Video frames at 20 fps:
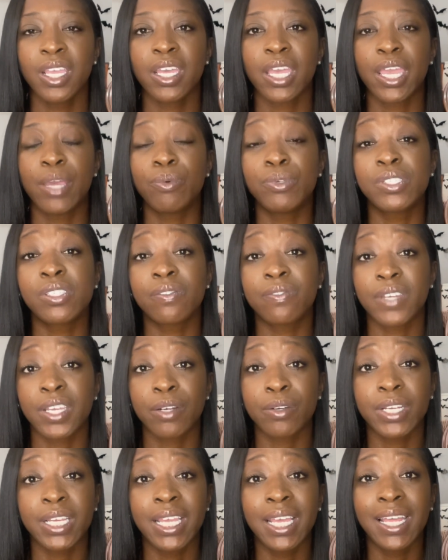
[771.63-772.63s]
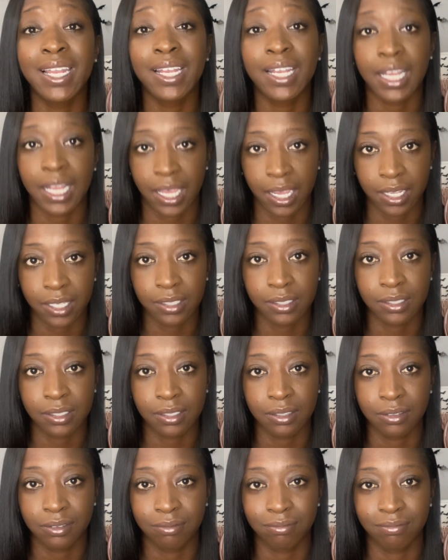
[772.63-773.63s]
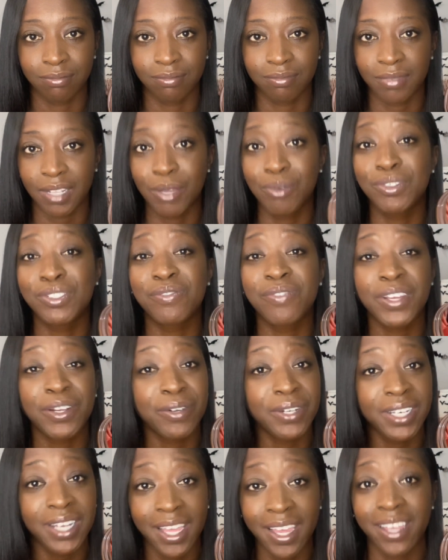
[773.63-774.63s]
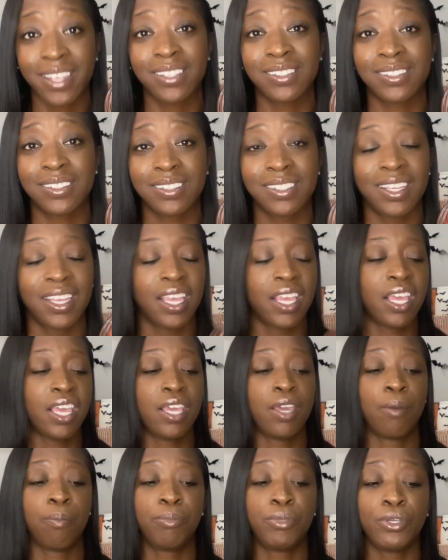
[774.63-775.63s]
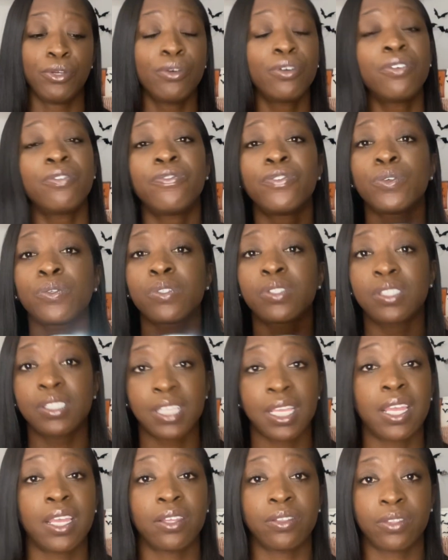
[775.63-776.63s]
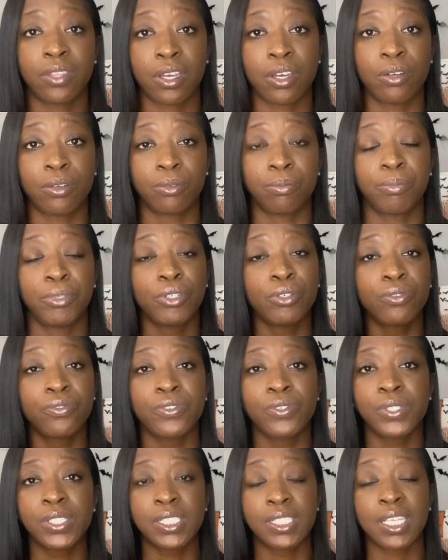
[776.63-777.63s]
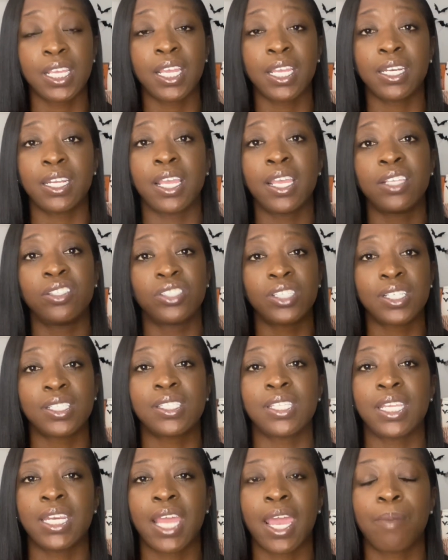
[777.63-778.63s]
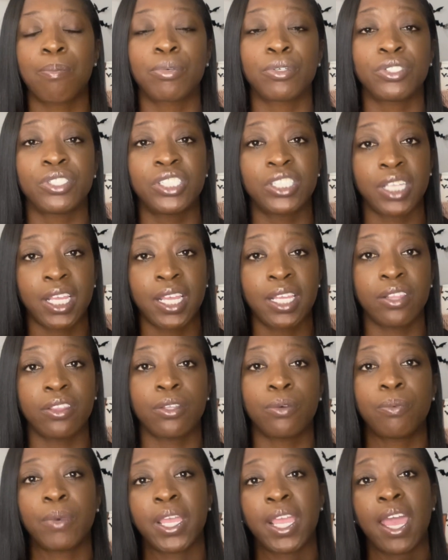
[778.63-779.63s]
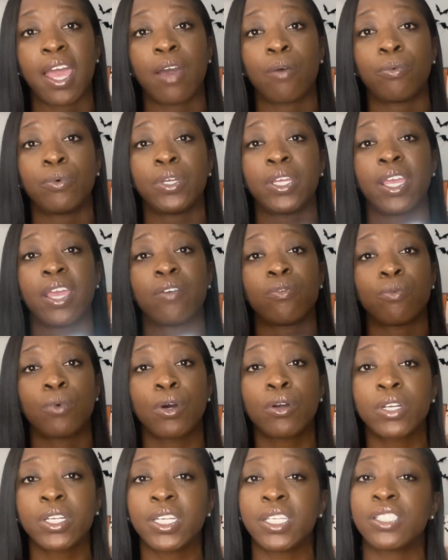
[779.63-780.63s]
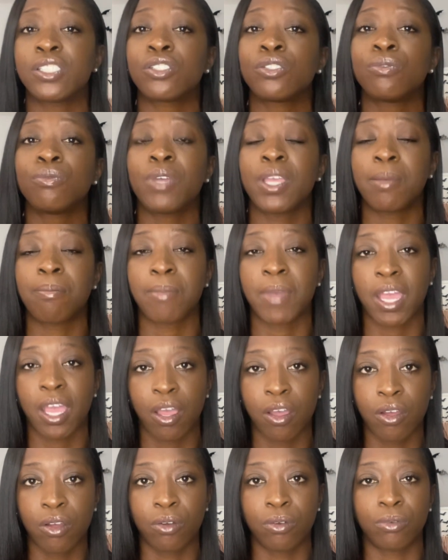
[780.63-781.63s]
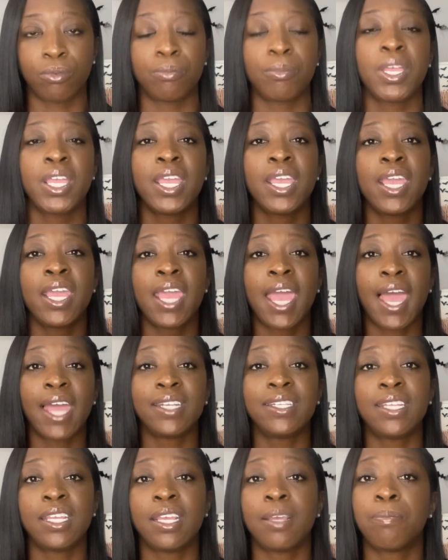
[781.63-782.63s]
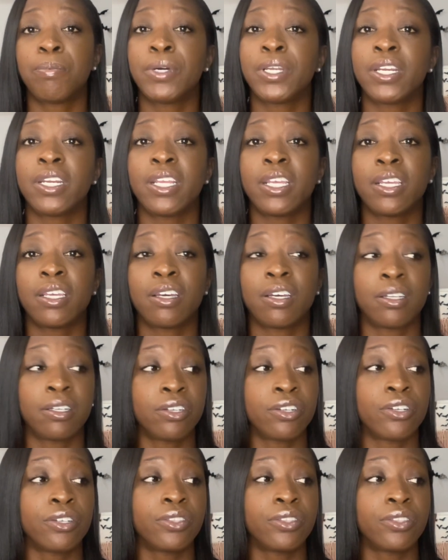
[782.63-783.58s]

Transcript: it was very light. It was very light. Beautiful scent, though. Beautiful scent. It just did not project the way I would have wanted it to in my home. I did put it under